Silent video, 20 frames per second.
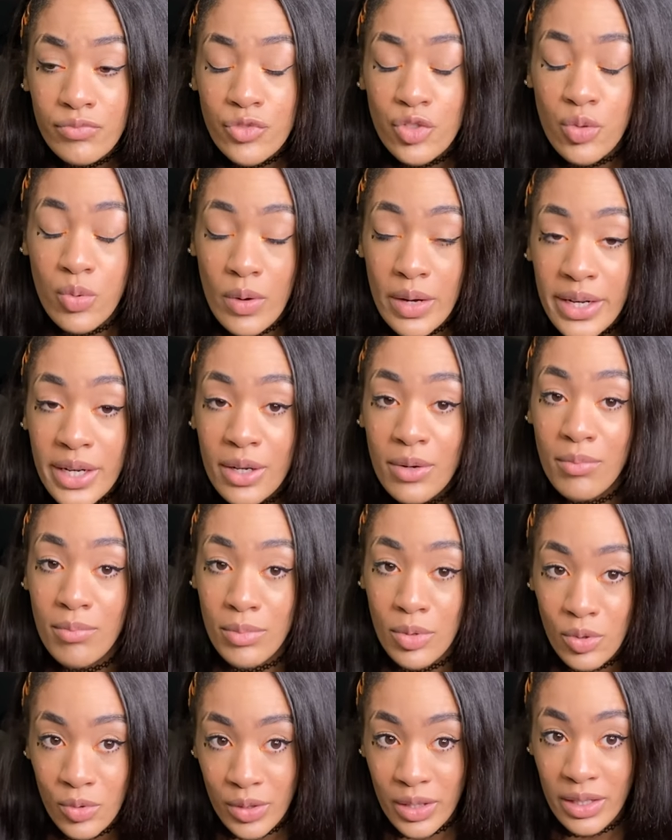20 or
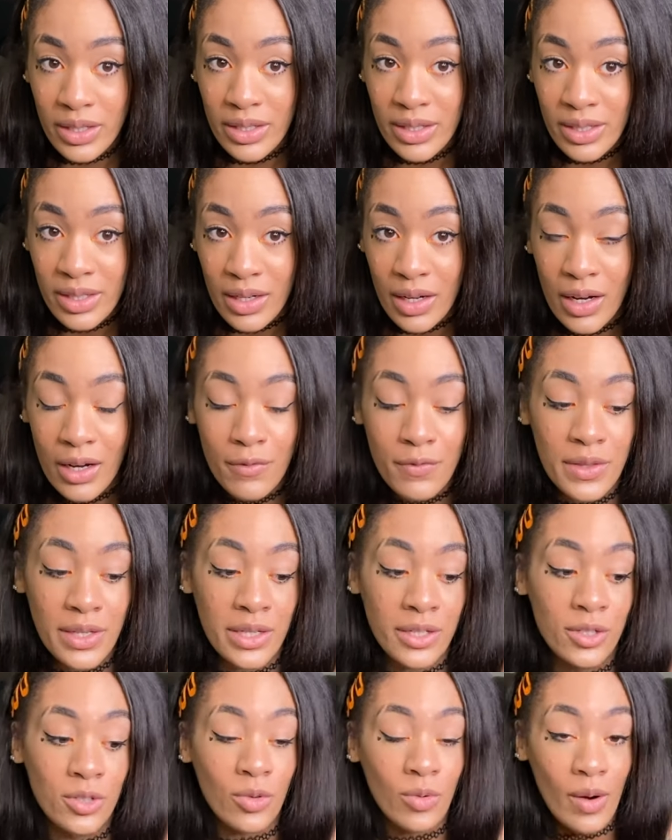more of the
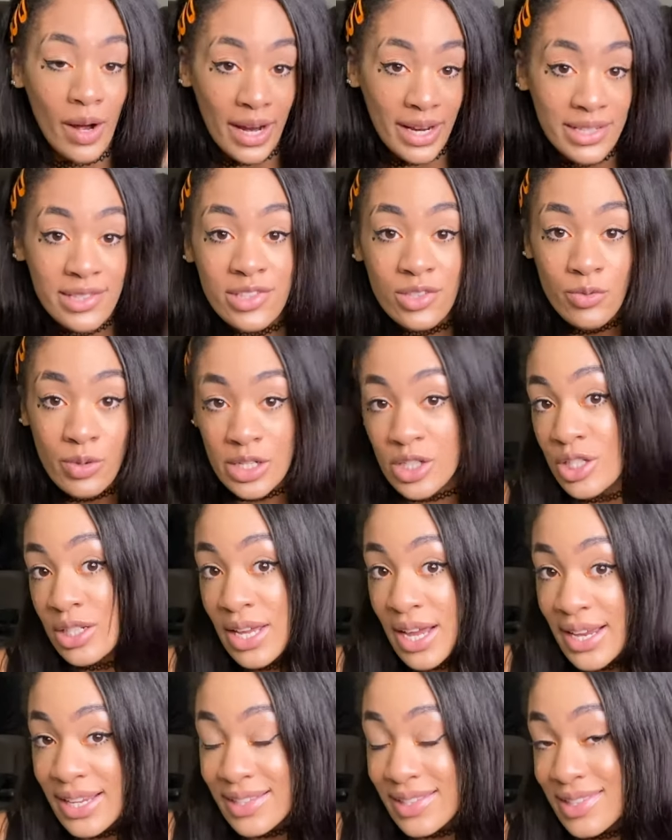gray switch
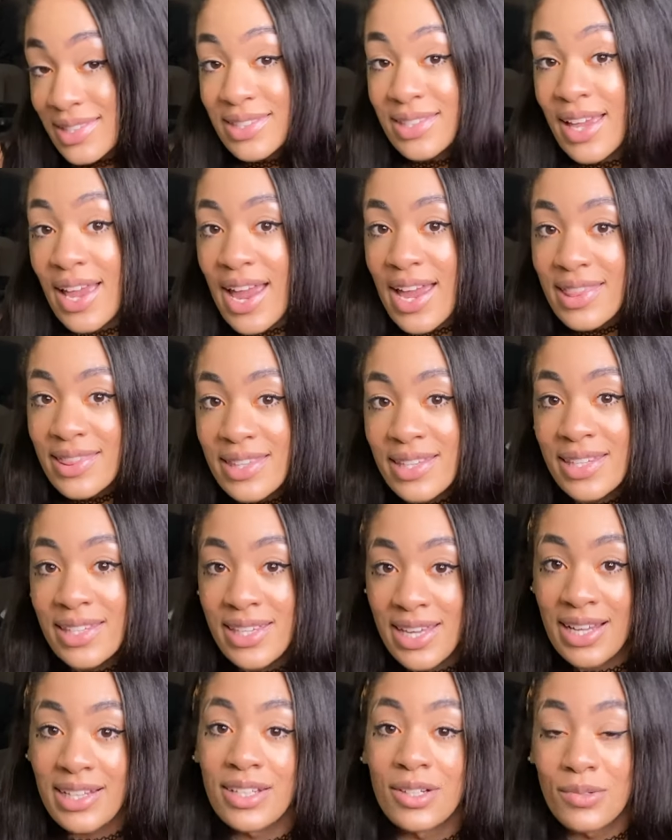Lites and the
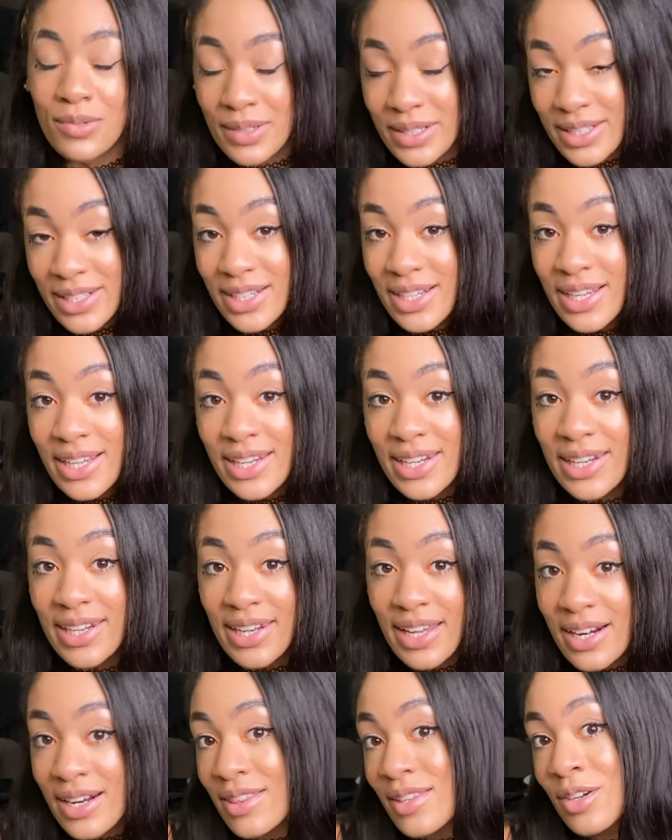yellow one.
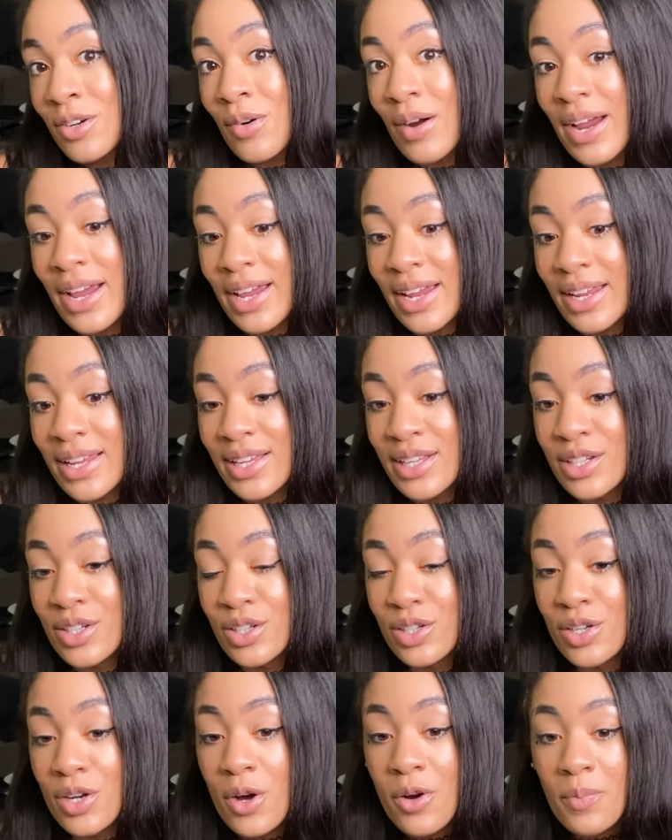None of the gray,
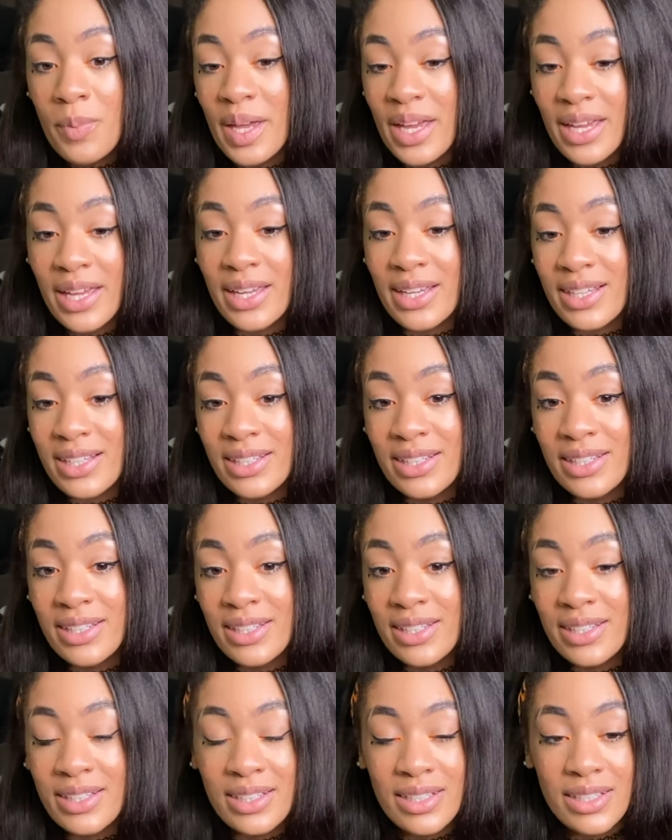no pink.
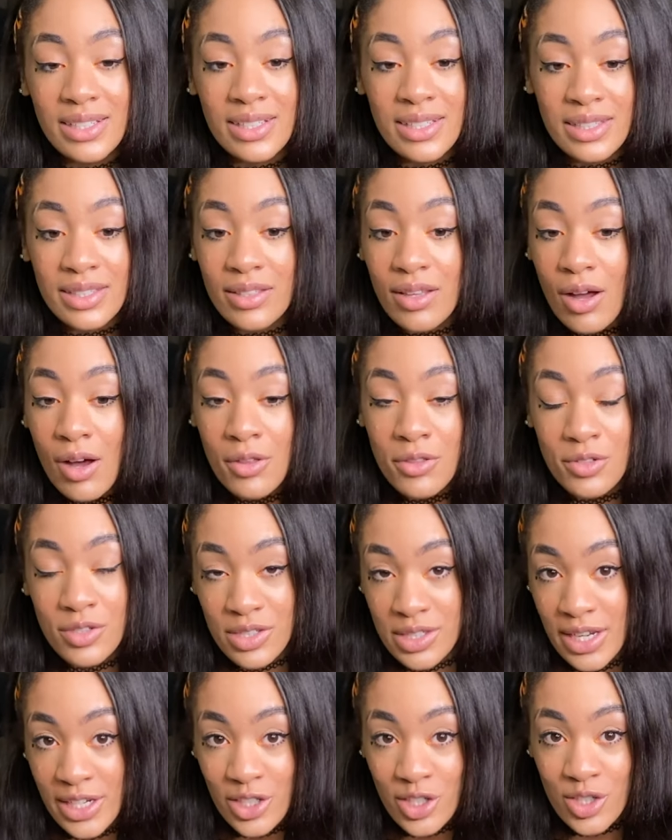All those
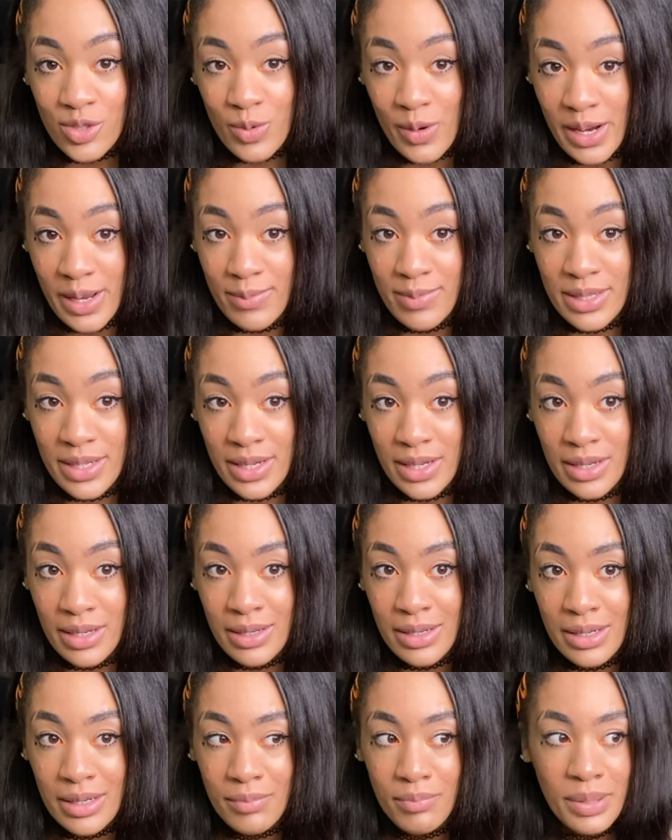sections were empty,
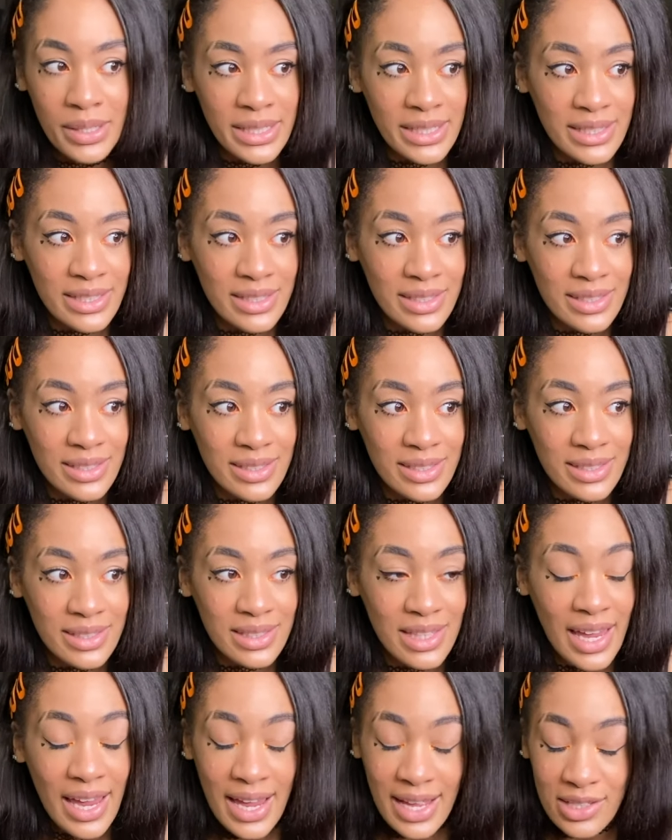but
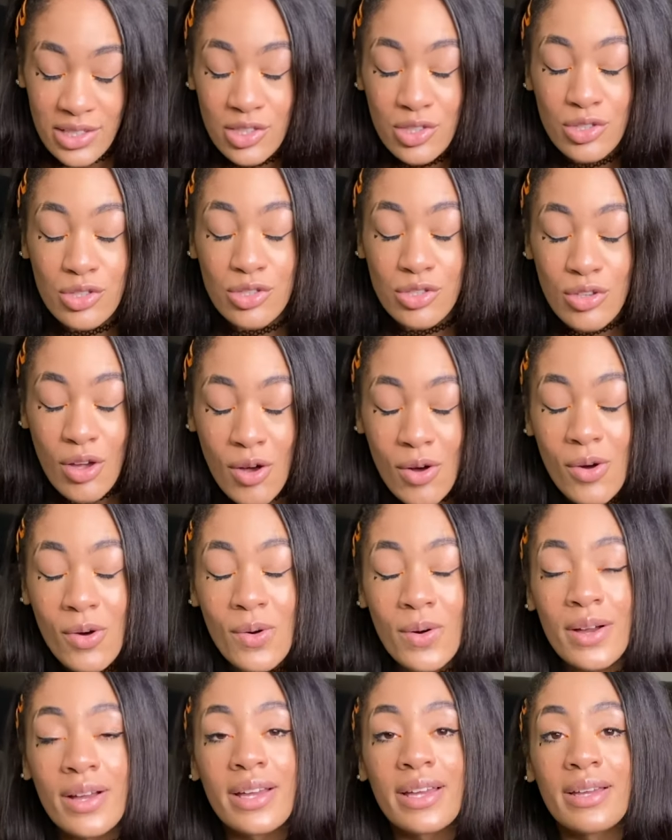they had
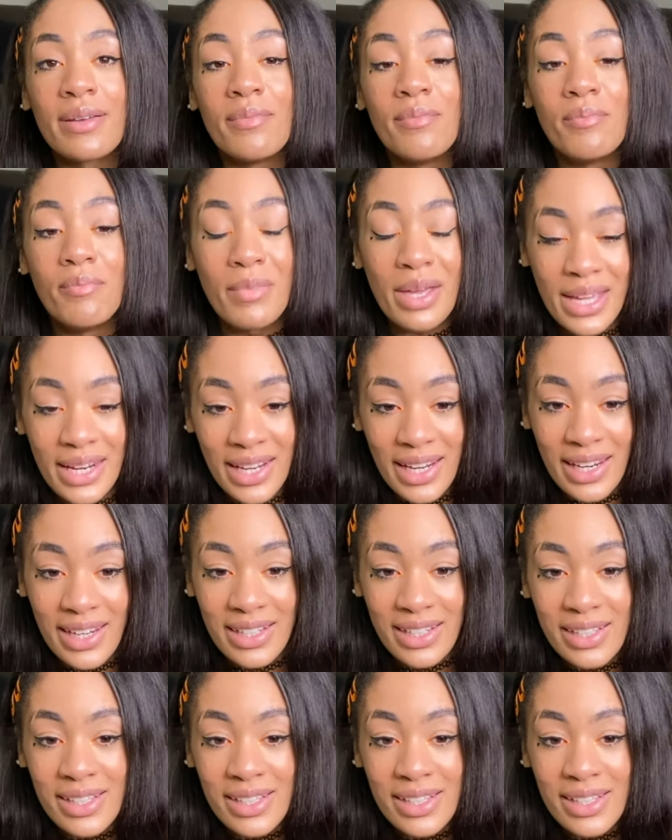so many.